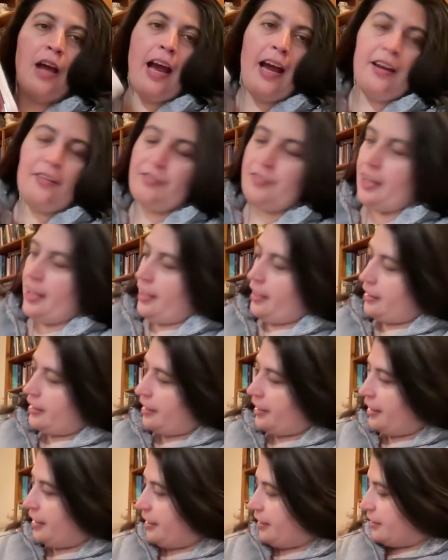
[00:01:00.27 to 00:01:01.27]
Afghan
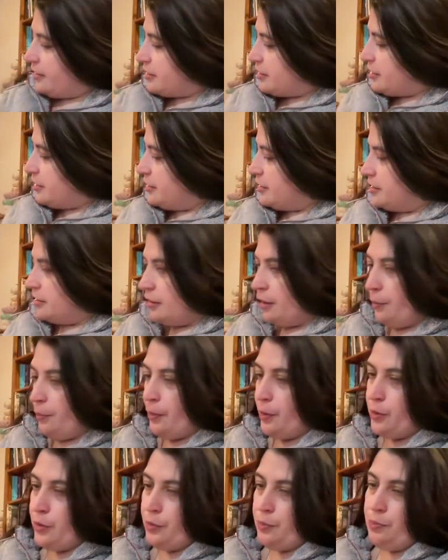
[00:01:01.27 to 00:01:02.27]
kit. They're
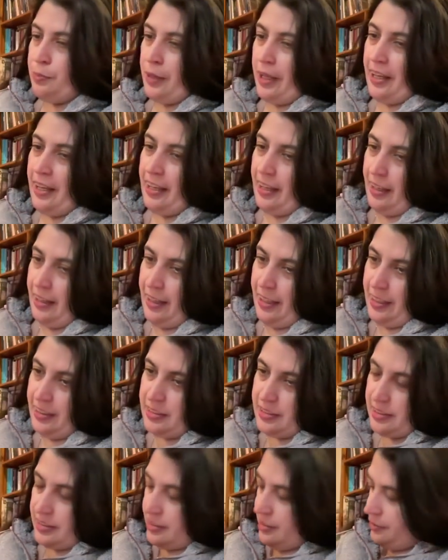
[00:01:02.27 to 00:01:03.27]
both blanket
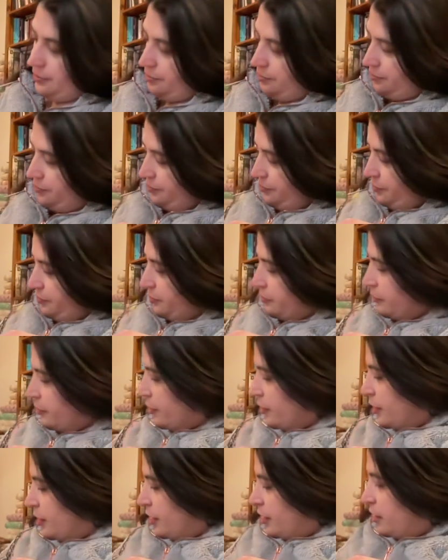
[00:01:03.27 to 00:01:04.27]
kits.
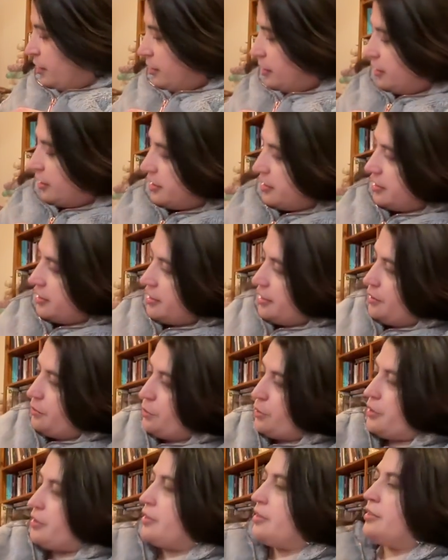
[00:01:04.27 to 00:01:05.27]
Let's see
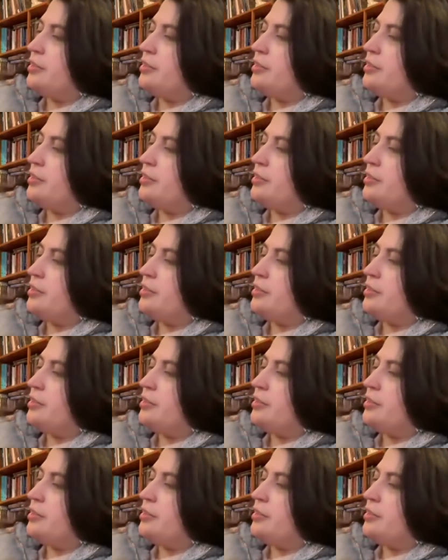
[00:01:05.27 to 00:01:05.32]
what...